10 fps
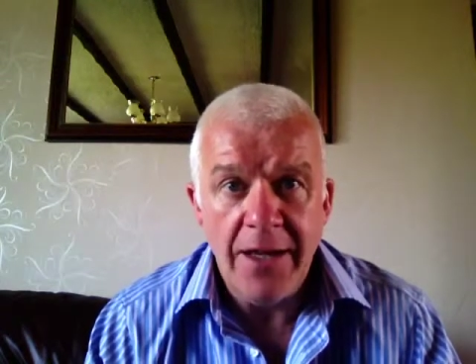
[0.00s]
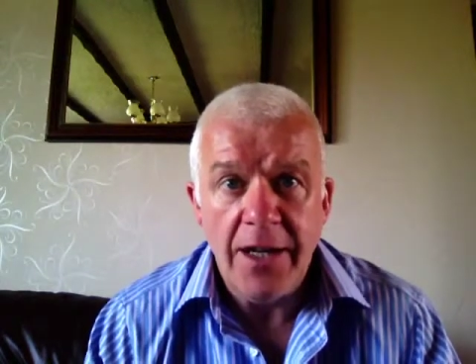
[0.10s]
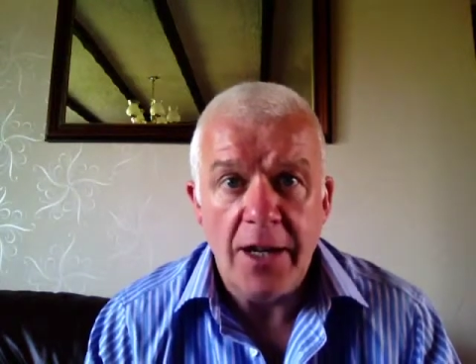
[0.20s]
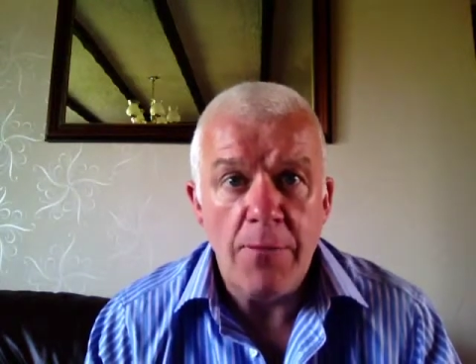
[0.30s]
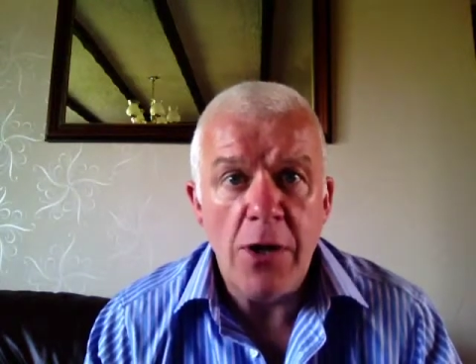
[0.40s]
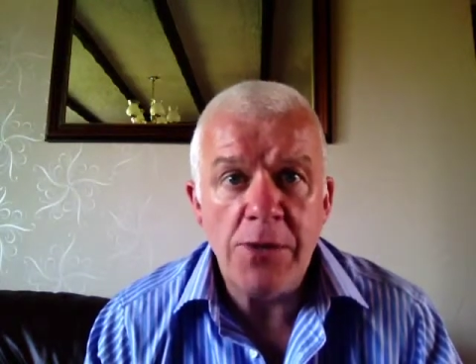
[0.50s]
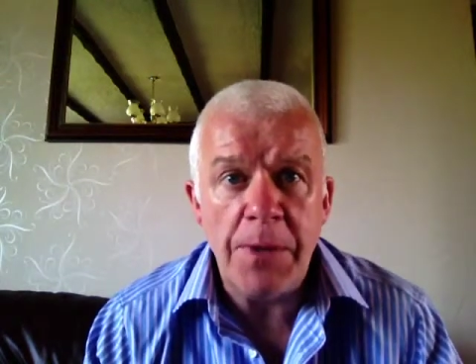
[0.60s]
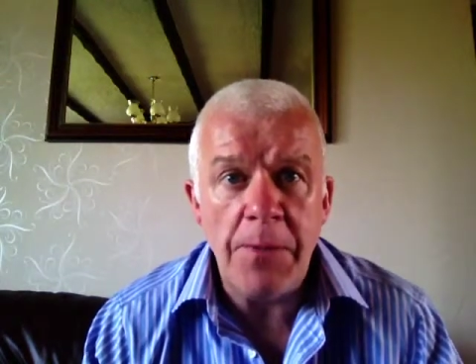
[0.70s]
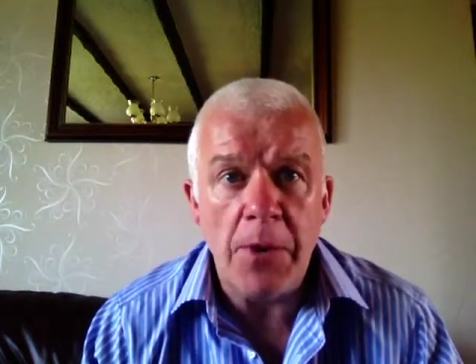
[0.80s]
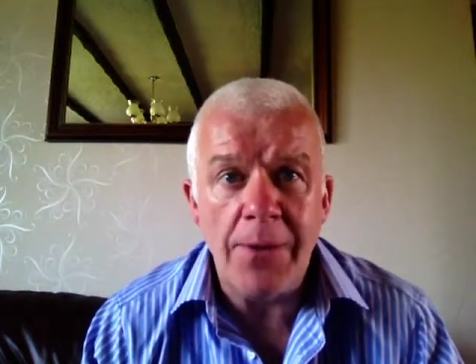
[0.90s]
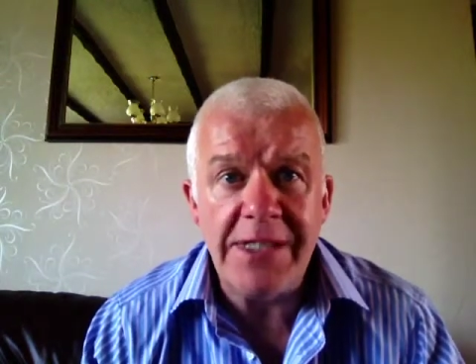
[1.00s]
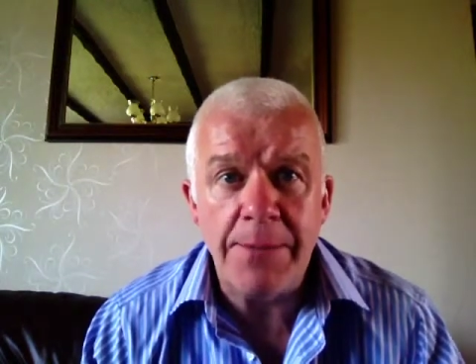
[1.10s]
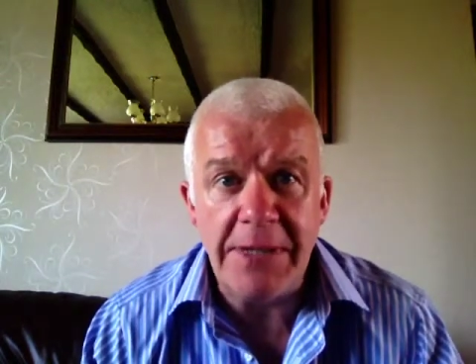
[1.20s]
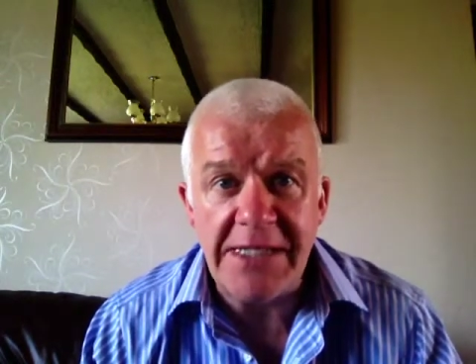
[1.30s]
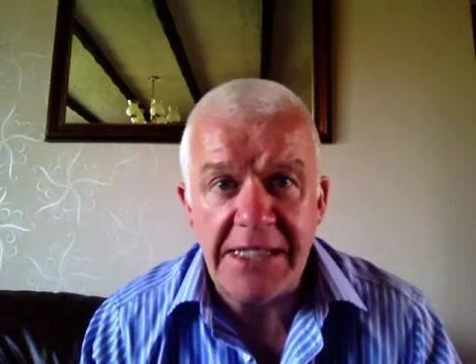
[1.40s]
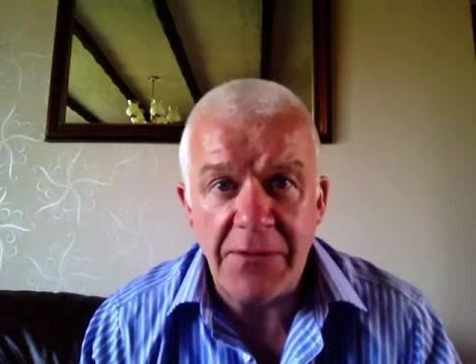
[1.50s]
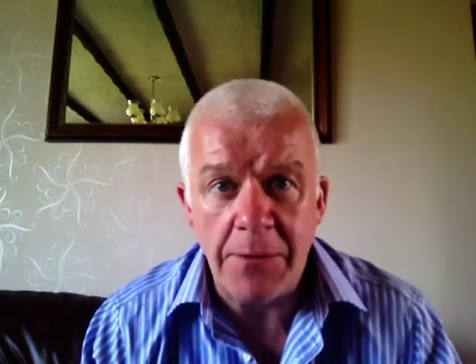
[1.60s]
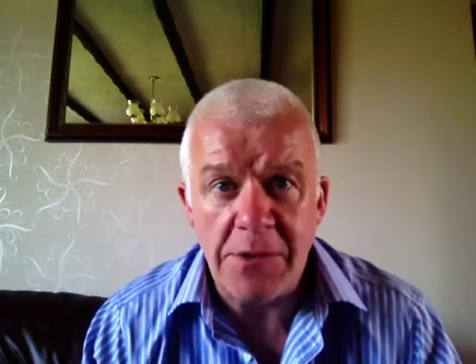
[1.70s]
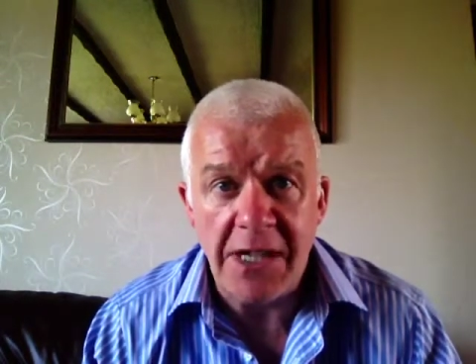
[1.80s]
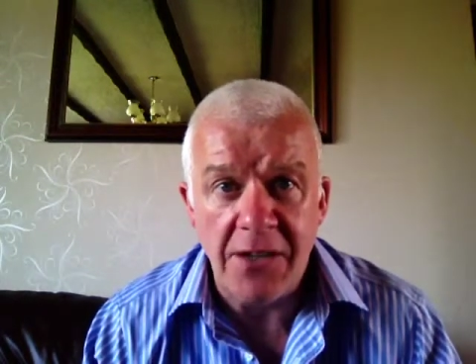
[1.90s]
You know, most people go into business for
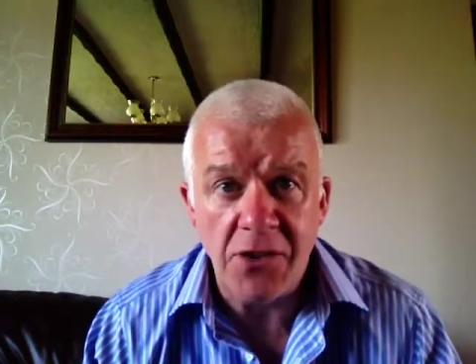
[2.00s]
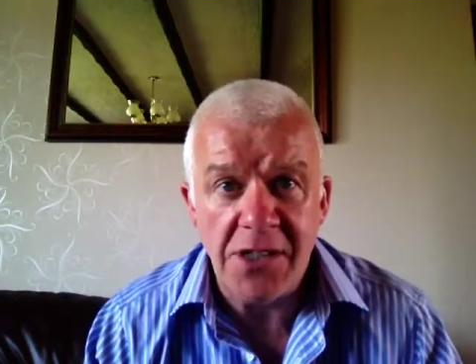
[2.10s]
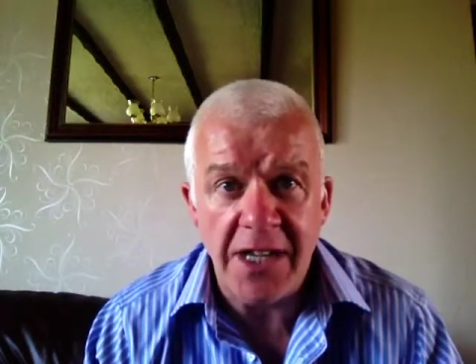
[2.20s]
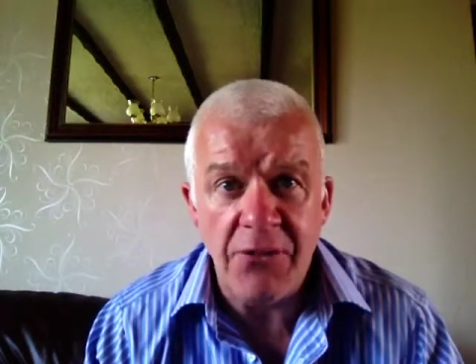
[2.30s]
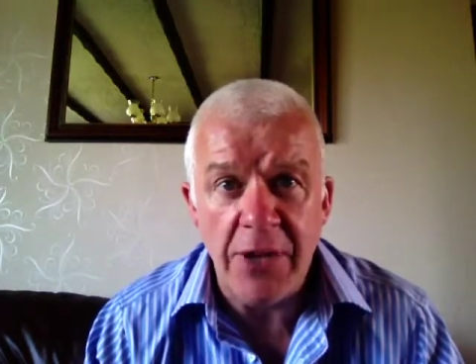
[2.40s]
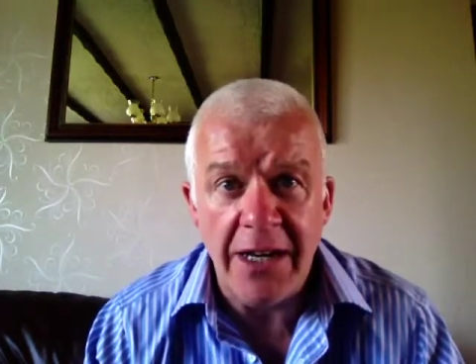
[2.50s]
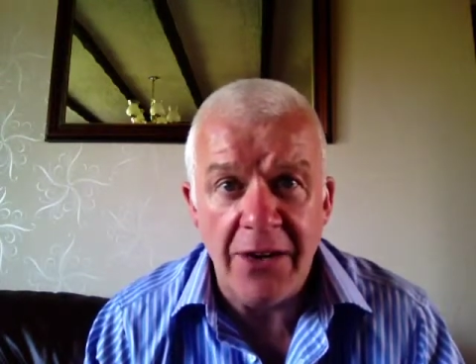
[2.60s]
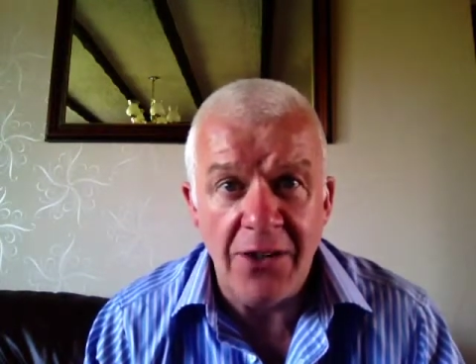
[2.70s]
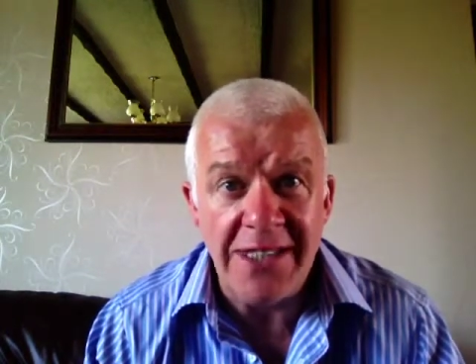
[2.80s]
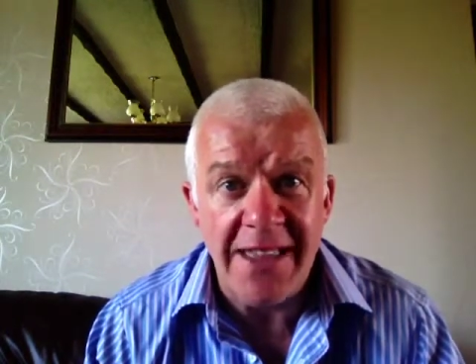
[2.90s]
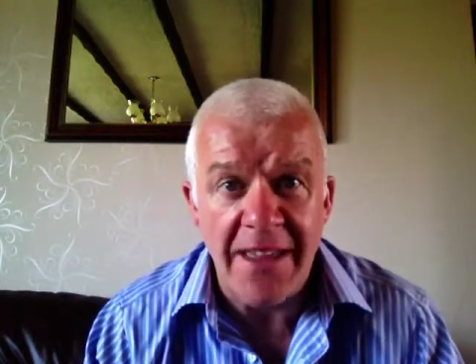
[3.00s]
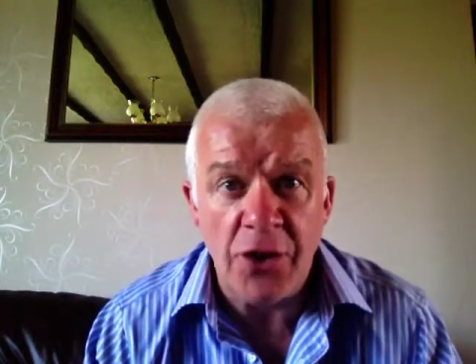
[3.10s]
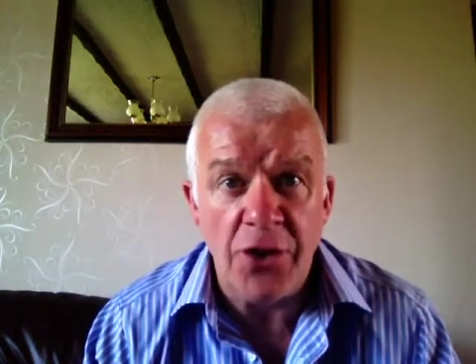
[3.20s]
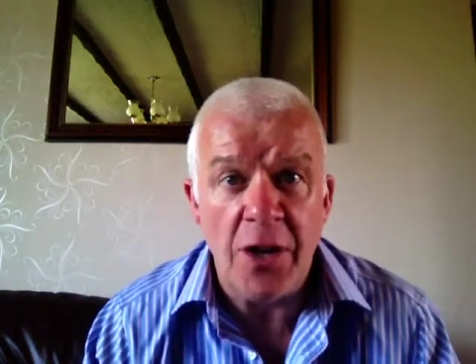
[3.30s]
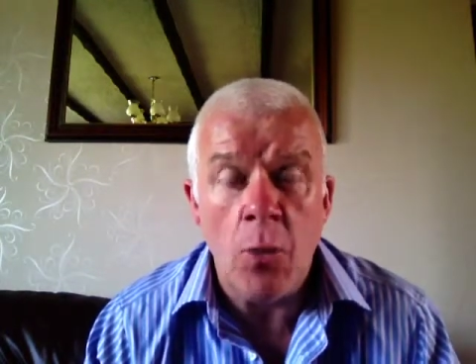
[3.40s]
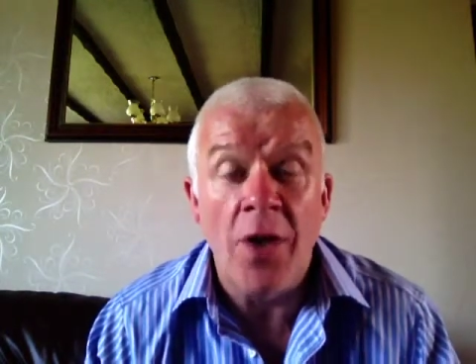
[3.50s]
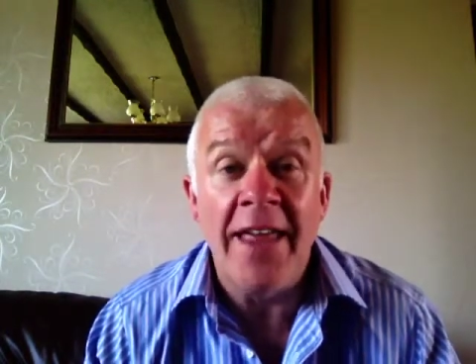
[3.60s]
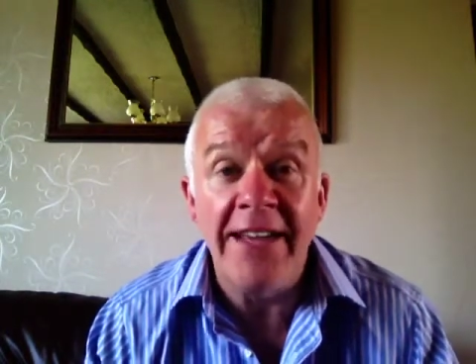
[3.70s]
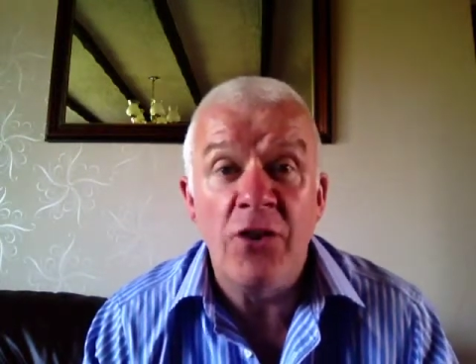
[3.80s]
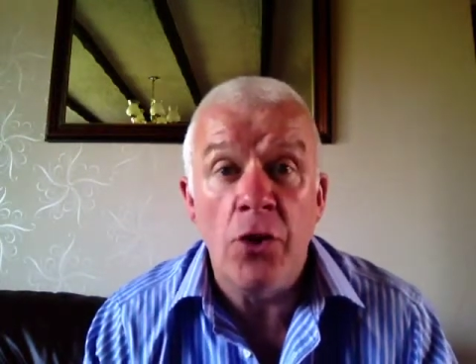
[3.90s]
themselves because they realise that they're good at what
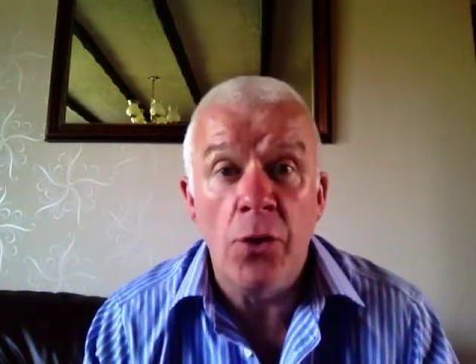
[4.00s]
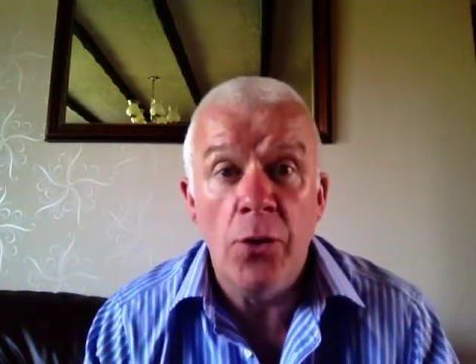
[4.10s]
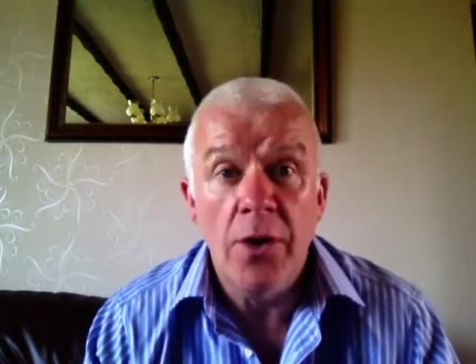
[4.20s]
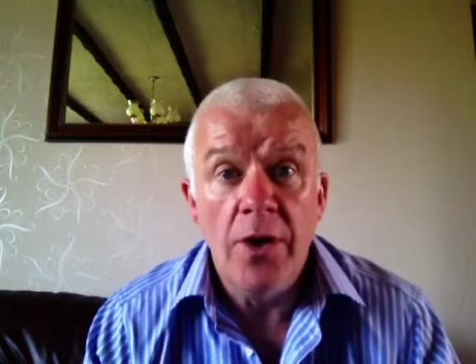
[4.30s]
they do.